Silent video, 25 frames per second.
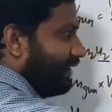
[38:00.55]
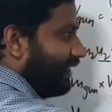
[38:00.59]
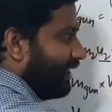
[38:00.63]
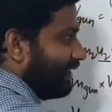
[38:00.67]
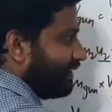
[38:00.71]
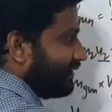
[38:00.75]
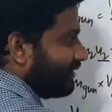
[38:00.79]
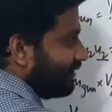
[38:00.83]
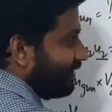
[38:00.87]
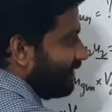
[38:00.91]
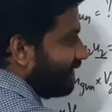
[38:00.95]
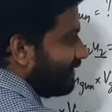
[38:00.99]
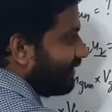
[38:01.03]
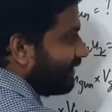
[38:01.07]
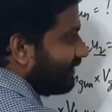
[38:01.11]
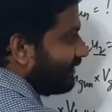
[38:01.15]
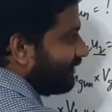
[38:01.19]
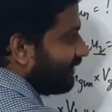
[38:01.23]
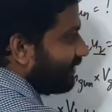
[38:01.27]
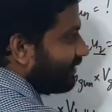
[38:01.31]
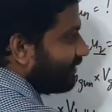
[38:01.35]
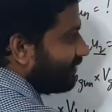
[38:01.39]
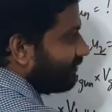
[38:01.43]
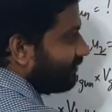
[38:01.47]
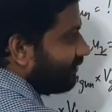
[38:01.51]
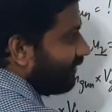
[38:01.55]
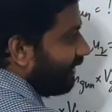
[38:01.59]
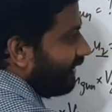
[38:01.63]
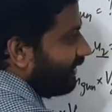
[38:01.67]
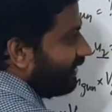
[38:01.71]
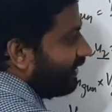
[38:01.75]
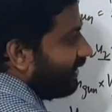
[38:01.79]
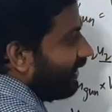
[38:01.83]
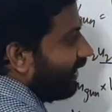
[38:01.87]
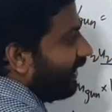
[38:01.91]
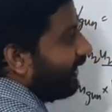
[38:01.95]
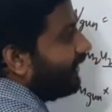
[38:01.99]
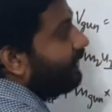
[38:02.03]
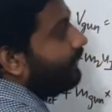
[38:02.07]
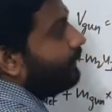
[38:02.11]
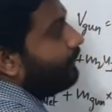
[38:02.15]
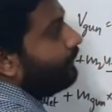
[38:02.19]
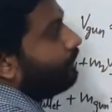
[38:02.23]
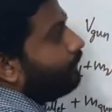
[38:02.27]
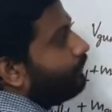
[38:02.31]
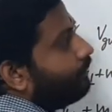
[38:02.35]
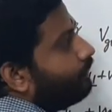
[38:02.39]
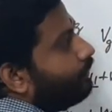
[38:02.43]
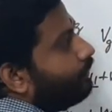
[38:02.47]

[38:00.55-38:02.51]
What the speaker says: Yes, this is the straight line,